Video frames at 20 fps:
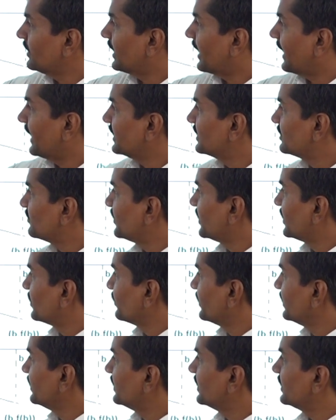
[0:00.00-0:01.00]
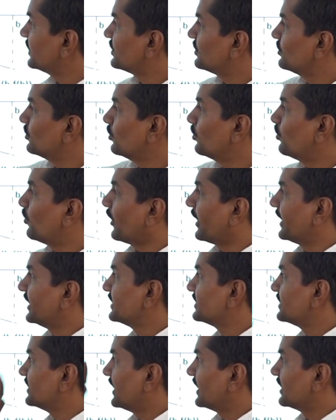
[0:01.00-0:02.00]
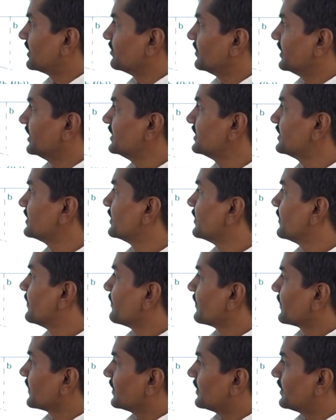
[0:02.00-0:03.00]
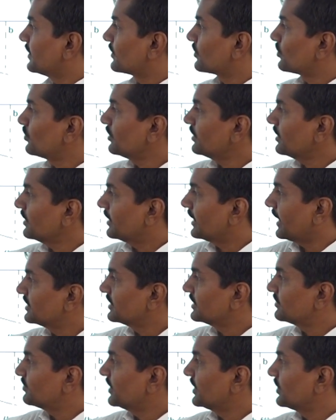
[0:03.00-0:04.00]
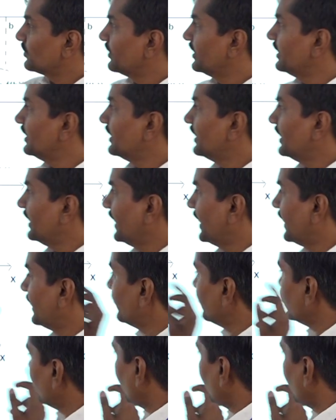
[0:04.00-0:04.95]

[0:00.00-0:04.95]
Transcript: lies between these 2 points. That means the root lies between a and